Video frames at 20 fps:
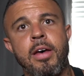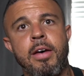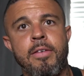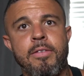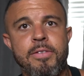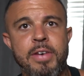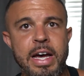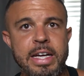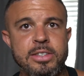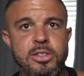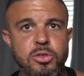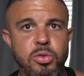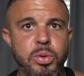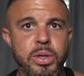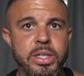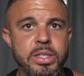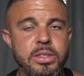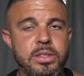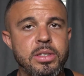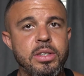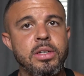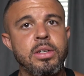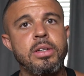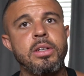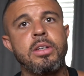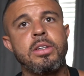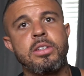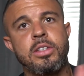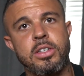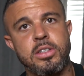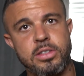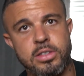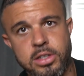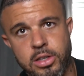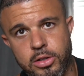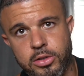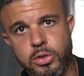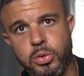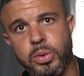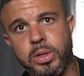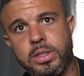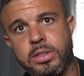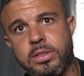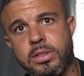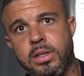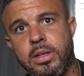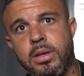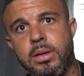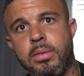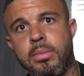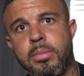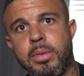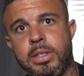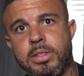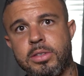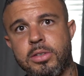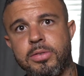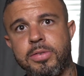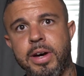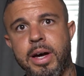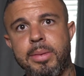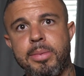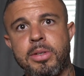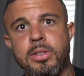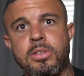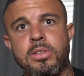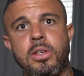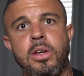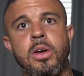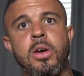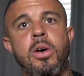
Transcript: fast twitched to slow twitch muscle fibers,